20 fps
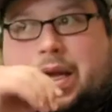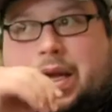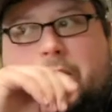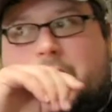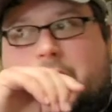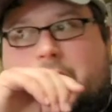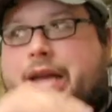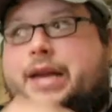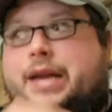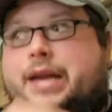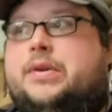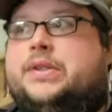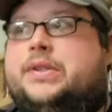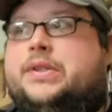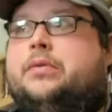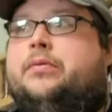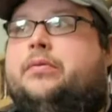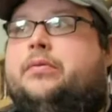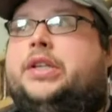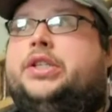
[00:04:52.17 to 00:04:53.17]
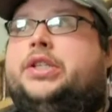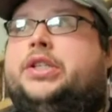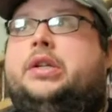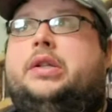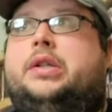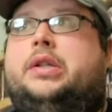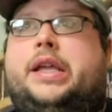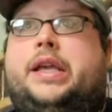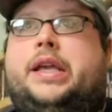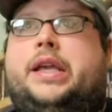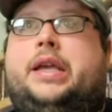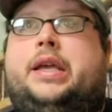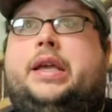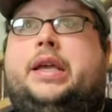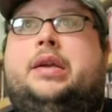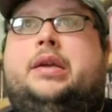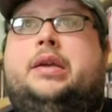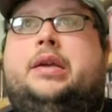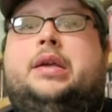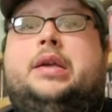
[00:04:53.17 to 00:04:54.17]
And it was originally
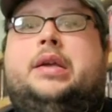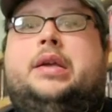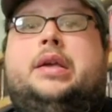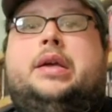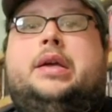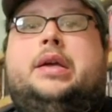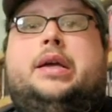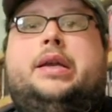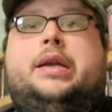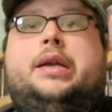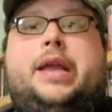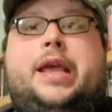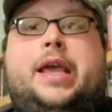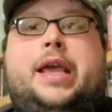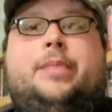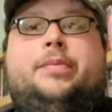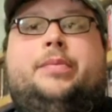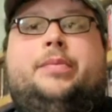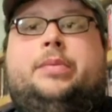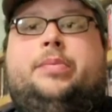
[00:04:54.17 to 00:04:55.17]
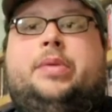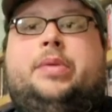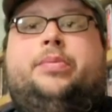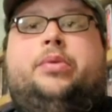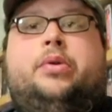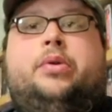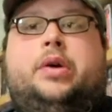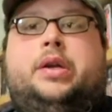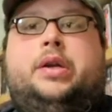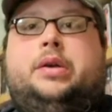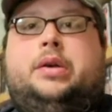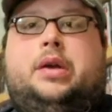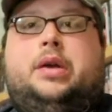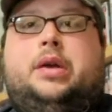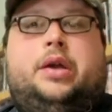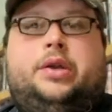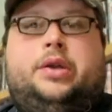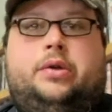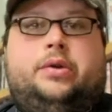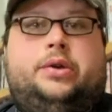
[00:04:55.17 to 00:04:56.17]
a name to be put
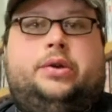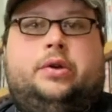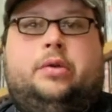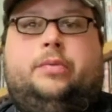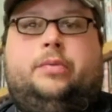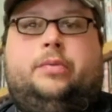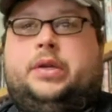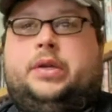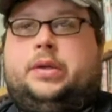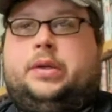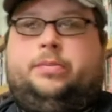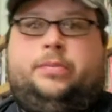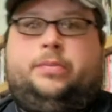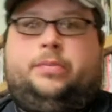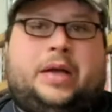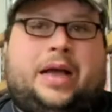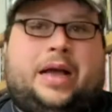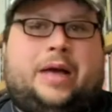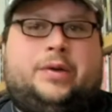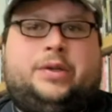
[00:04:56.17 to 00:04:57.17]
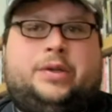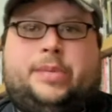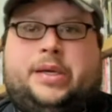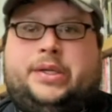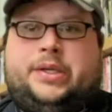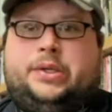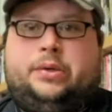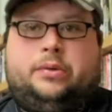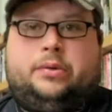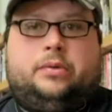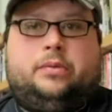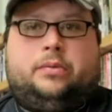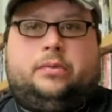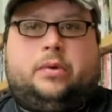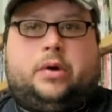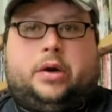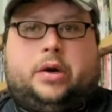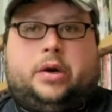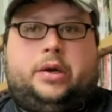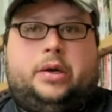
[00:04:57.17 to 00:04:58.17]
on YouTube to house my student
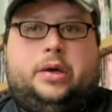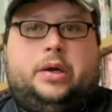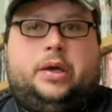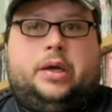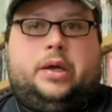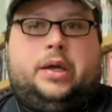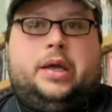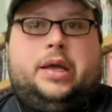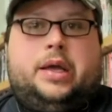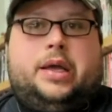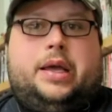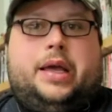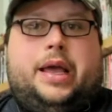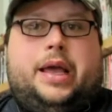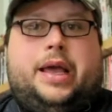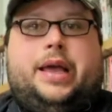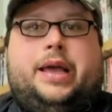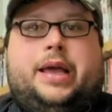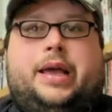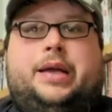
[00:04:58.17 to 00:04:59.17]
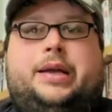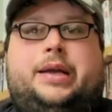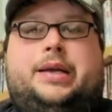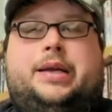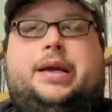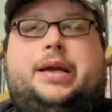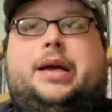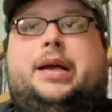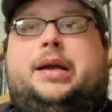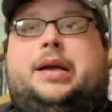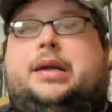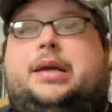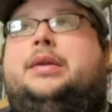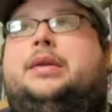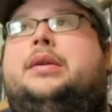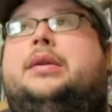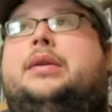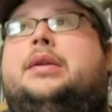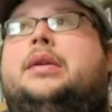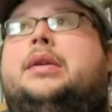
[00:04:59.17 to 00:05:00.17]
work. And
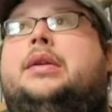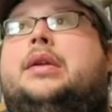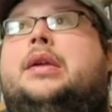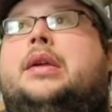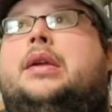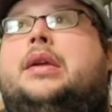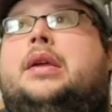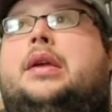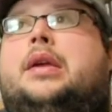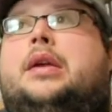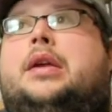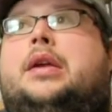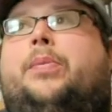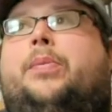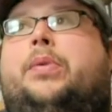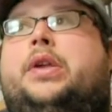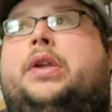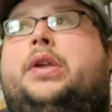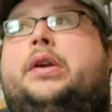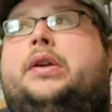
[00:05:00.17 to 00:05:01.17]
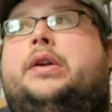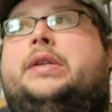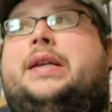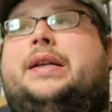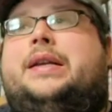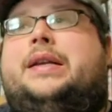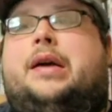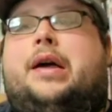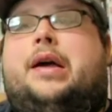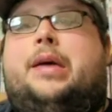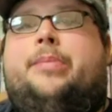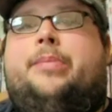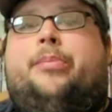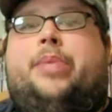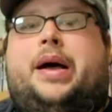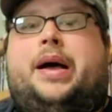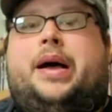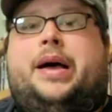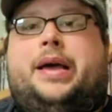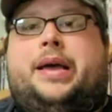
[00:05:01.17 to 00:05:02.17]
couple of years had gone
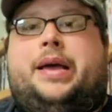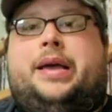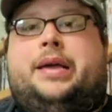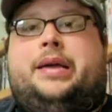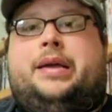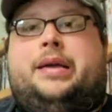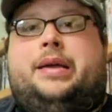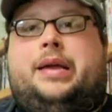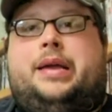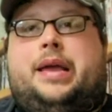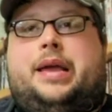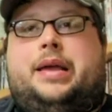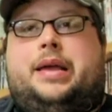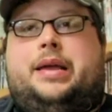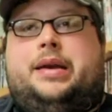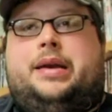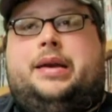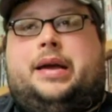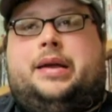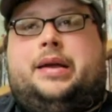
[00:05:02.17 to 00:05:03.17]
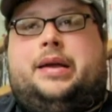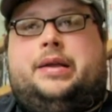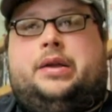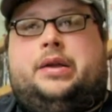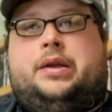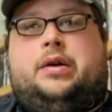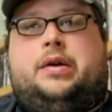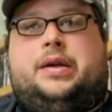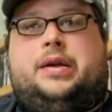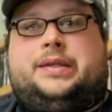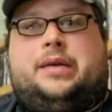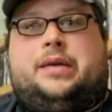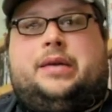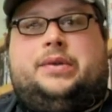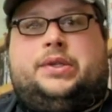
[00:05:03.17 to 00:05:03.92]
by, and as I was